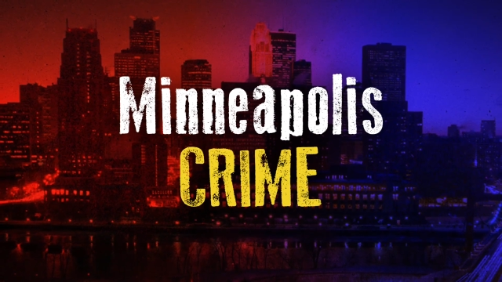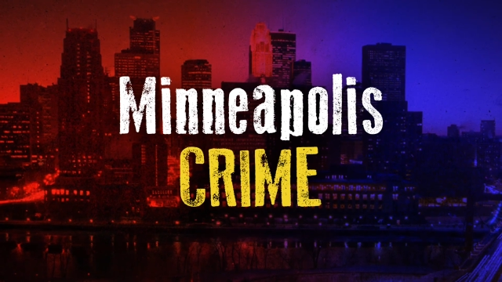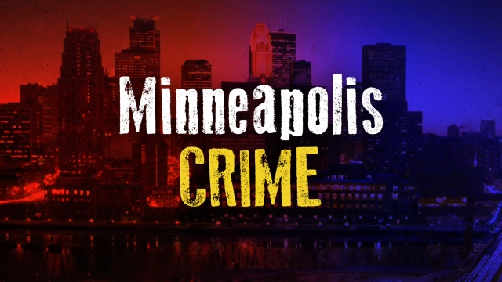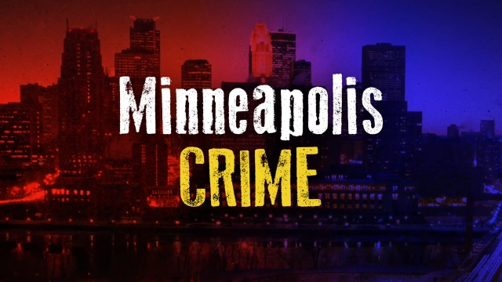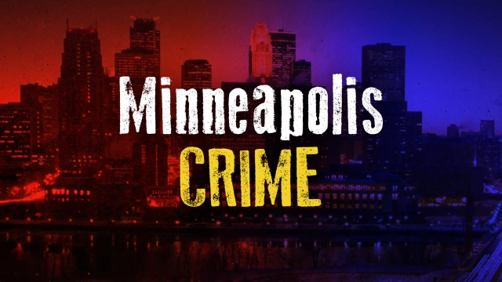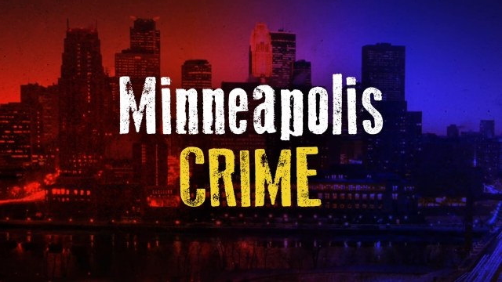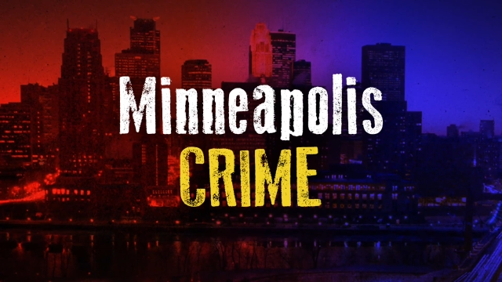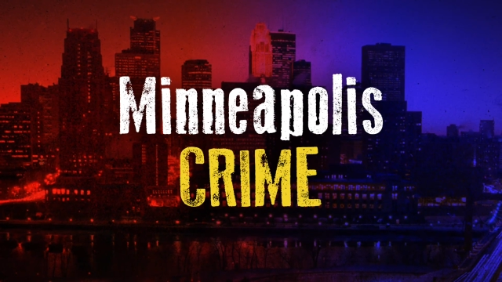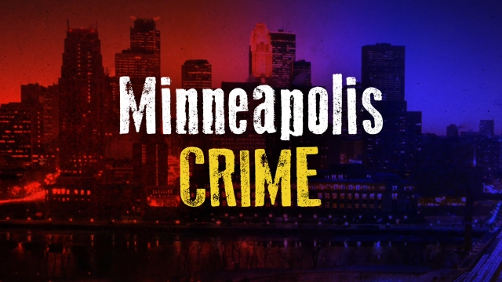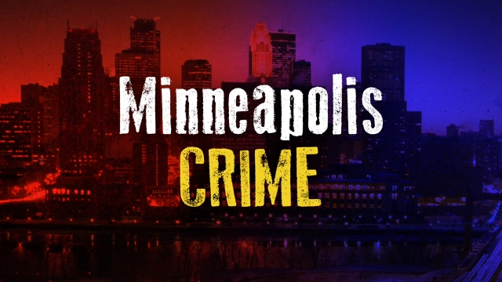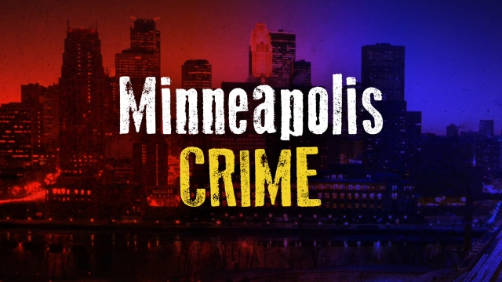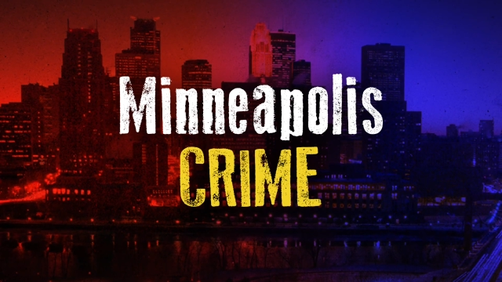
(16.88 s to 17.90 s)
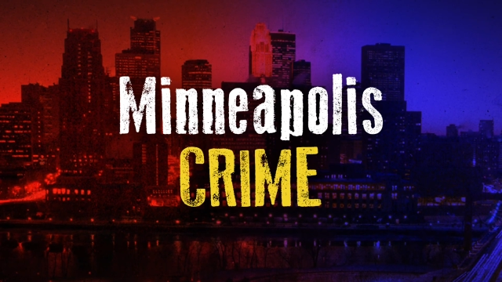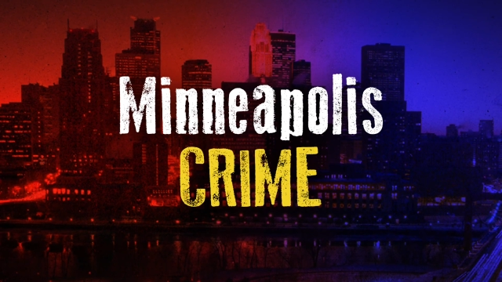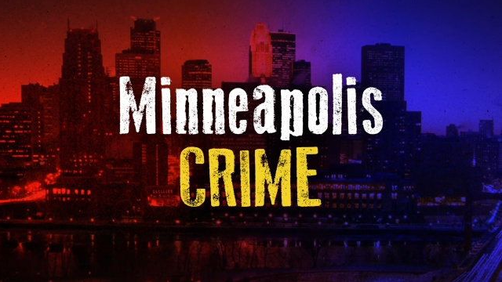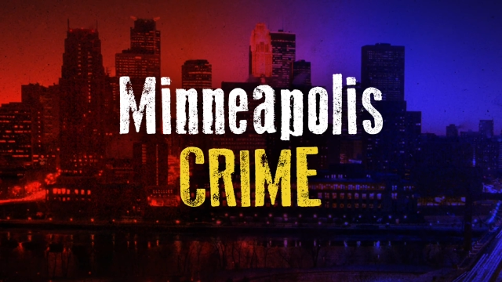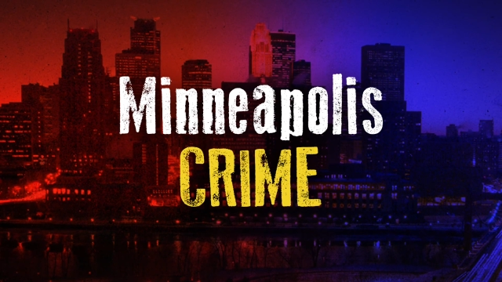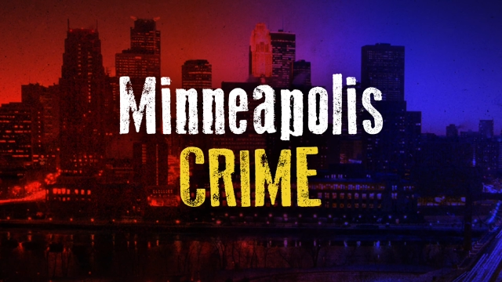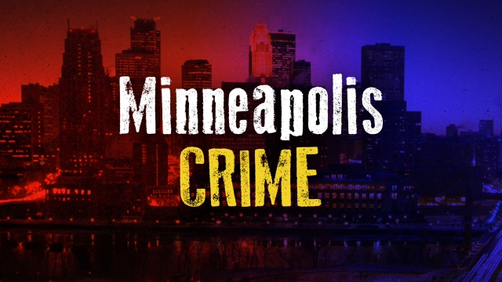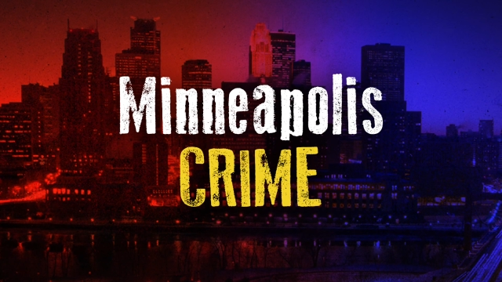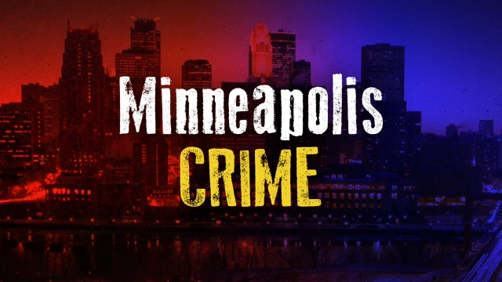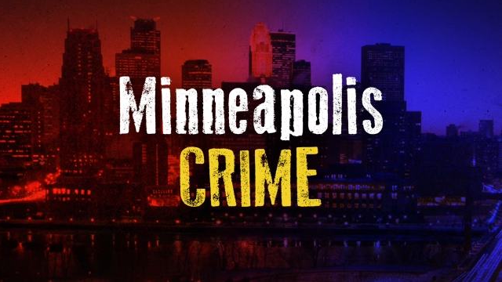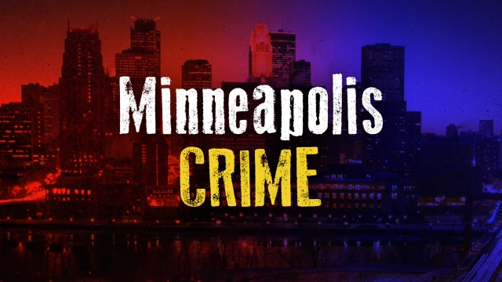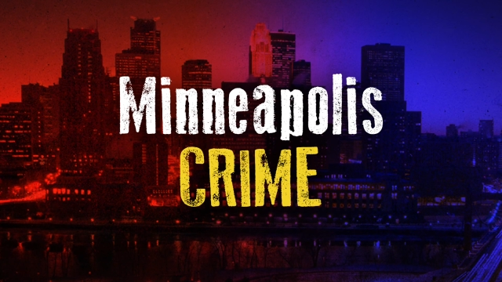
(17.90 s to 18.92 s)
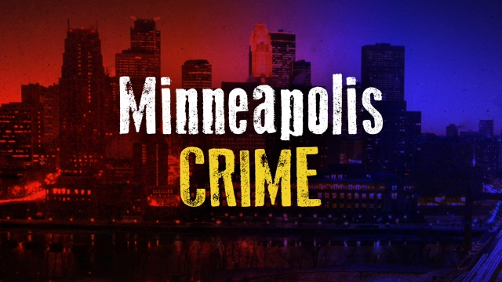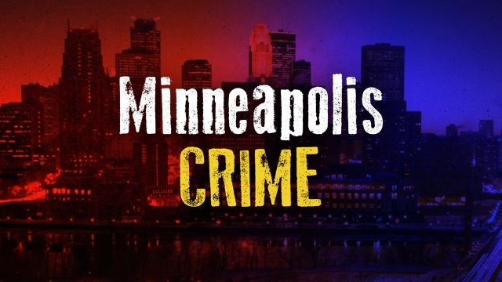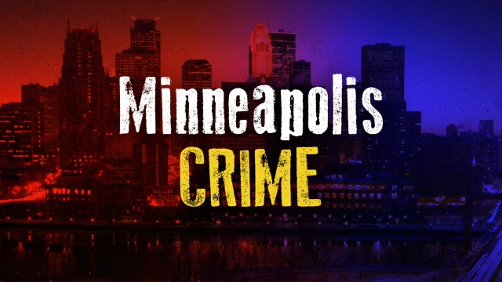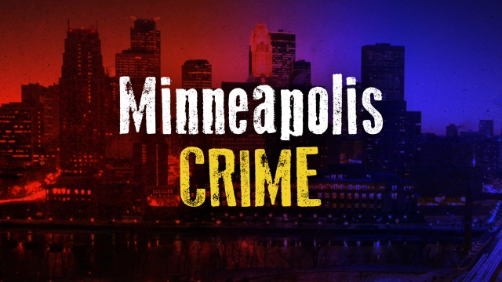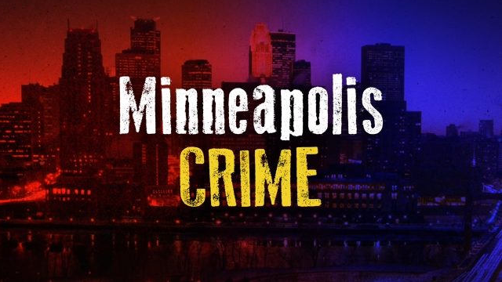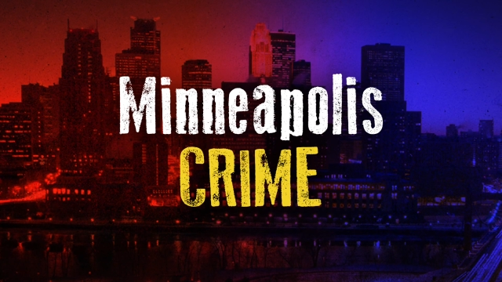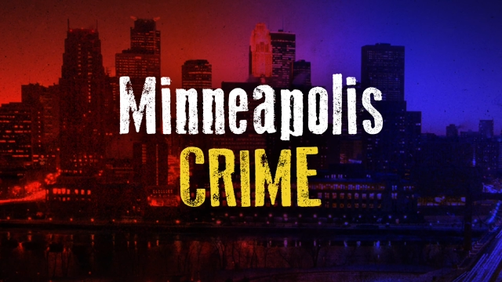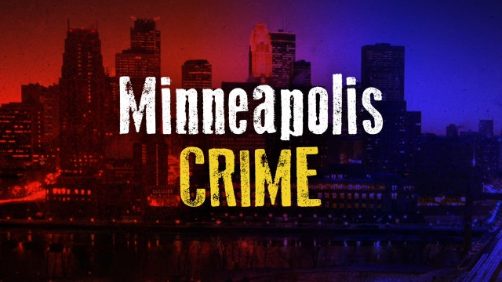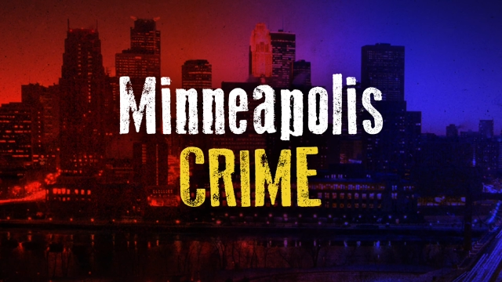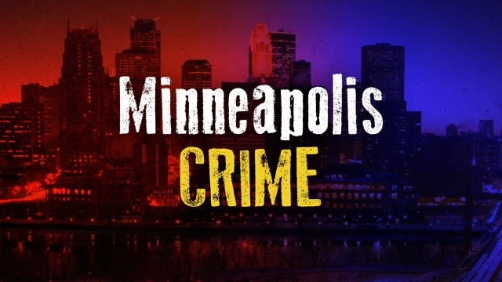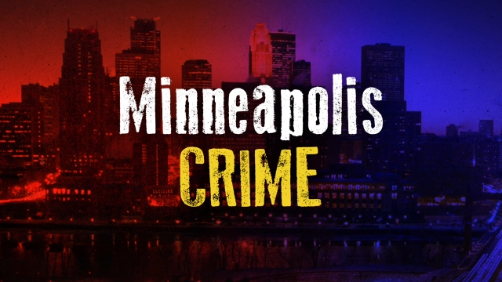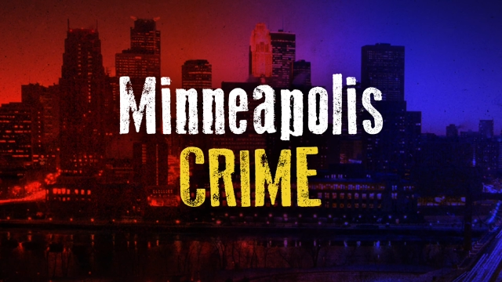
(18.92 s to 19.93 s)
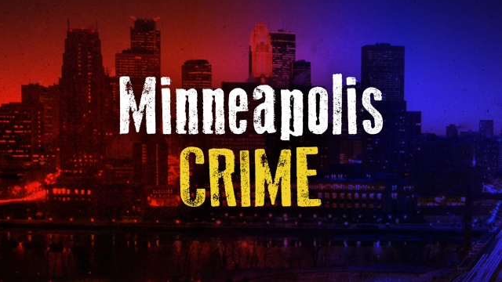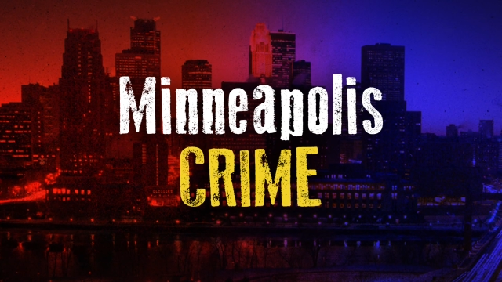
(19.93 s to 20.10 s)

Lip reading: [unreadable: no face in view]